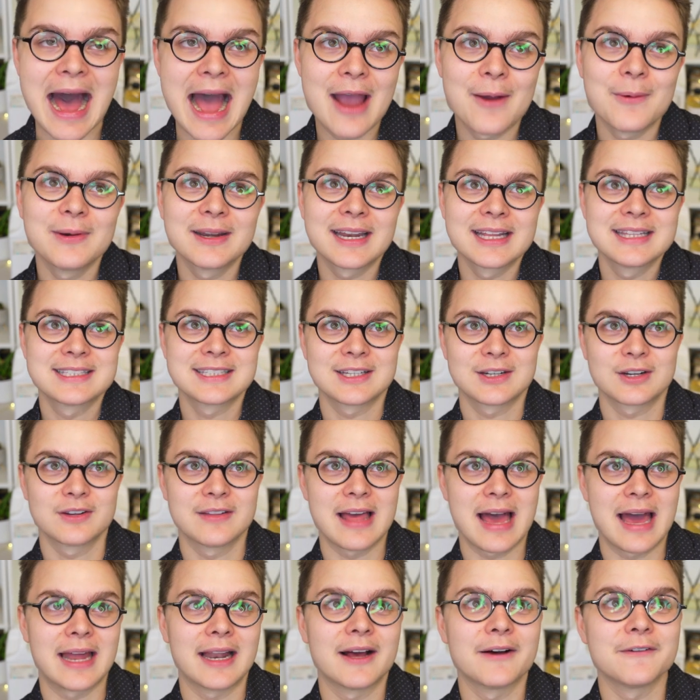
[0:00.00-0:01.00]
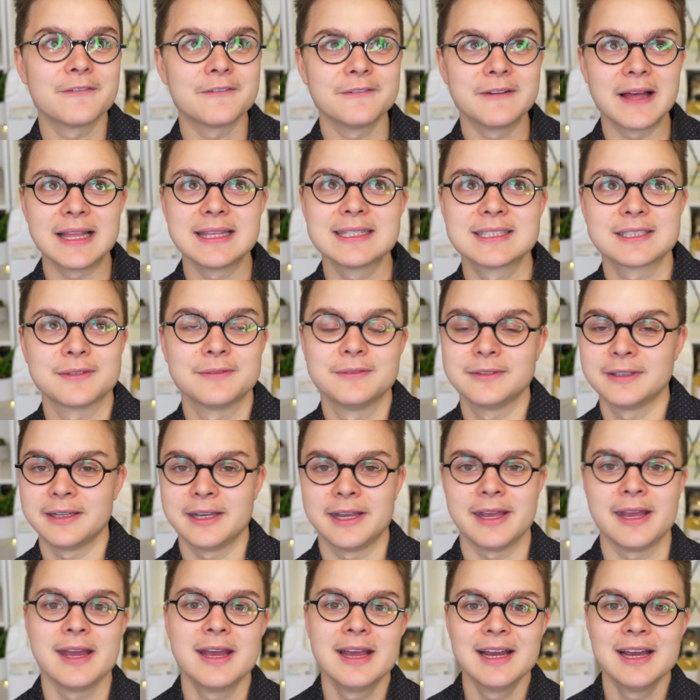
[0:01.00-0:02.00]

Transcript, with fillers: I would consider that offensively